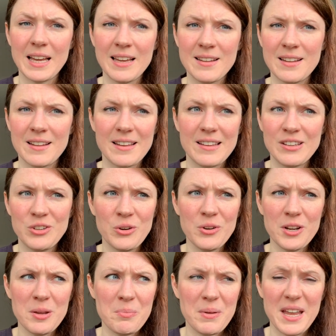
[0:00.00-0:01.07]
And you're
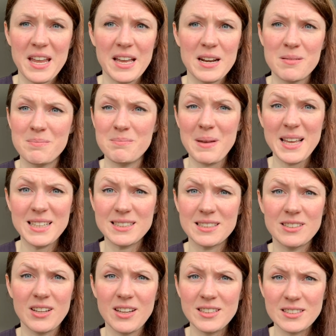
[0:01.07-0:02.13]
going to be an
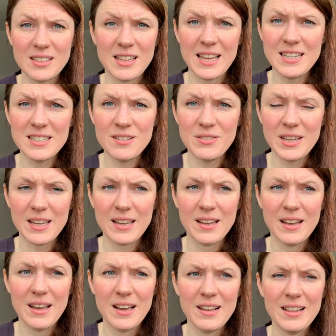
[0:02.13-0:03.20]
amazing nurse at the end of it.
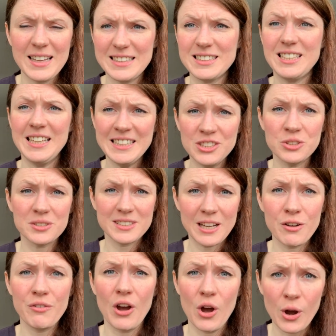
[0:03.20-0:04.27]
Like, teach
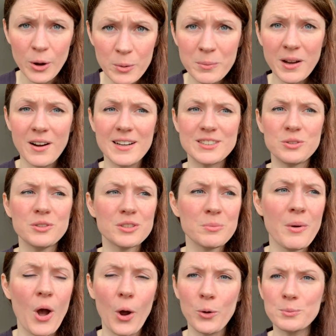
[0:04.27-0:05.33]
yourself at home, guys. Do
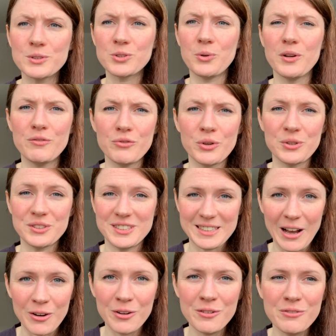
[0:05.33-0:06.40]
some homeschooling for
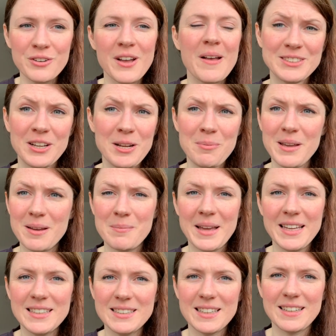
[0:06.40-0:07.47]
yourself. It's going to be
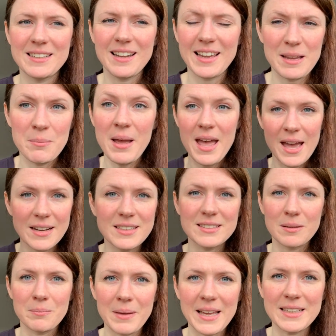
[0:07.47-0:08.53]
amazing. Like, in my head, it's
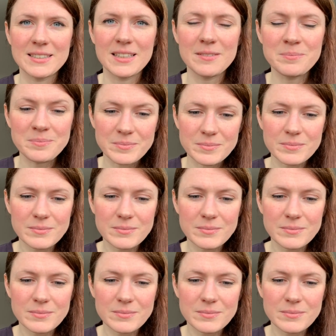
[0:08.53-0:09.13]
amazing.